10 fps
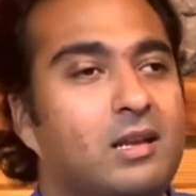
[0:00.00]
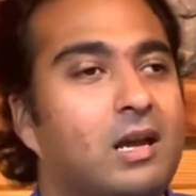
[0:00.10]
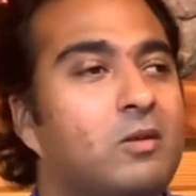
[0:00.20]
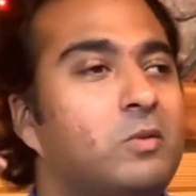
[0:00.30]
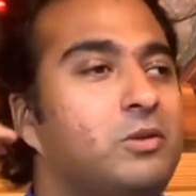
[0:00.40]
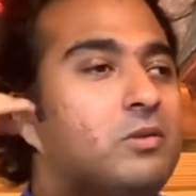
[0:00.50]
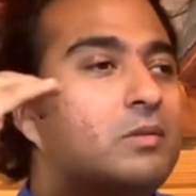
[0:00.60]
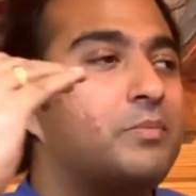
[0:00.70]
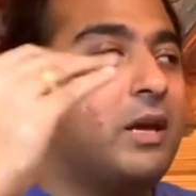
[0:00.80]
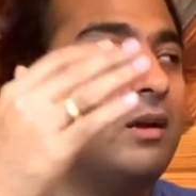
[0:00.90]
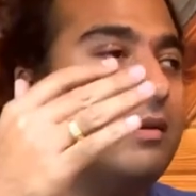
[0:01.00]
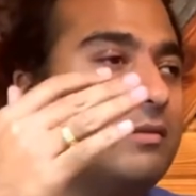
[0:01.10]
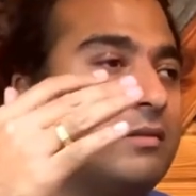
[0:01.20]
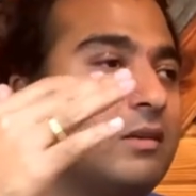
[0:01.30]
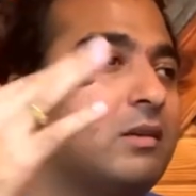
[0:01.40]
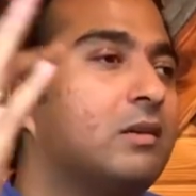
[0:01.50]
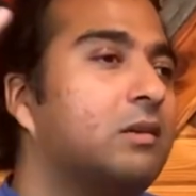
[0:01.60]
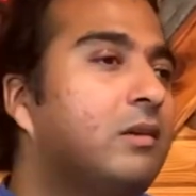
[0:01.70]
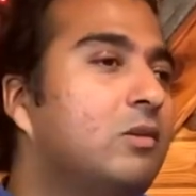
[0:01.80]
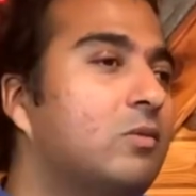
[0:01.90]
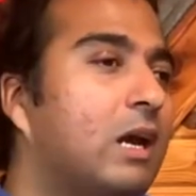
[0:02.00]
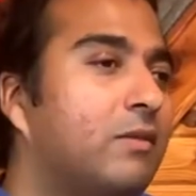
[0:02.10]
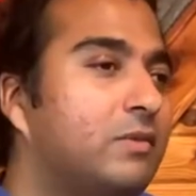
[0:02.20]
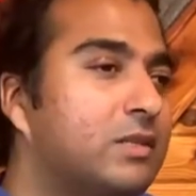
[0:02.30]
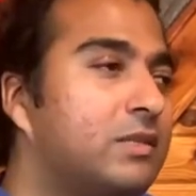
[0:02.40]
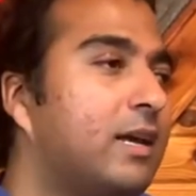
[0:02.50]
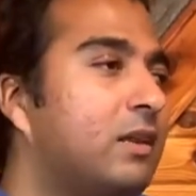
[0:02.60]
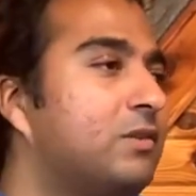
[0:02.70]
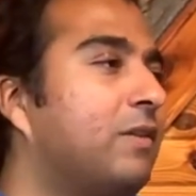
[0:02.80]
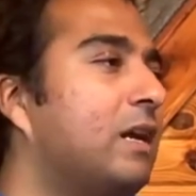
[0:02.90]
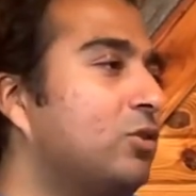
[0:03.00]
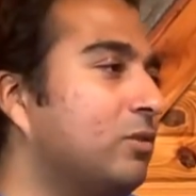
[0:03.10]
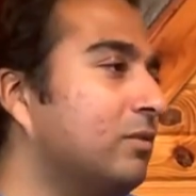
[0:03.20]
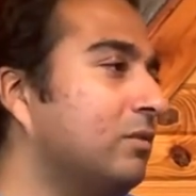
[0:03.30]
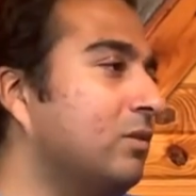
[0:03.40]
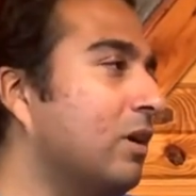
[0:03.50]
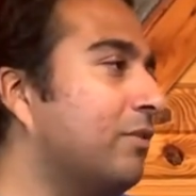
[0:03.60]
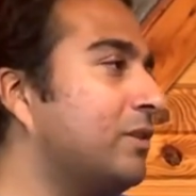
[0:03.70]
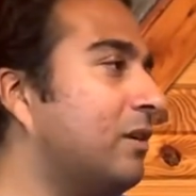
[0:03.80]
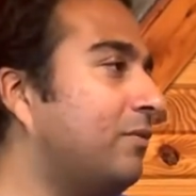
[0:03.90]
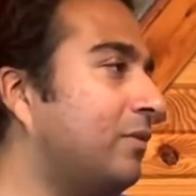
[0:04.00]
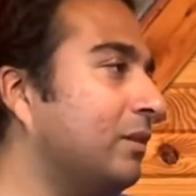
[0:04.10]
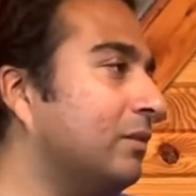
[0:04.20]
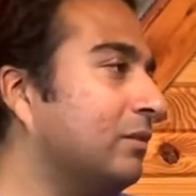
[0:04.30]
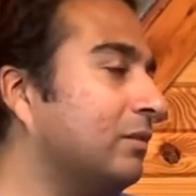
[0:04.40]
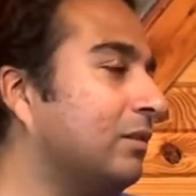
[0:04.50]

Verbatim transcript: And now when you compare, you have dissatisfaction, you have suffering.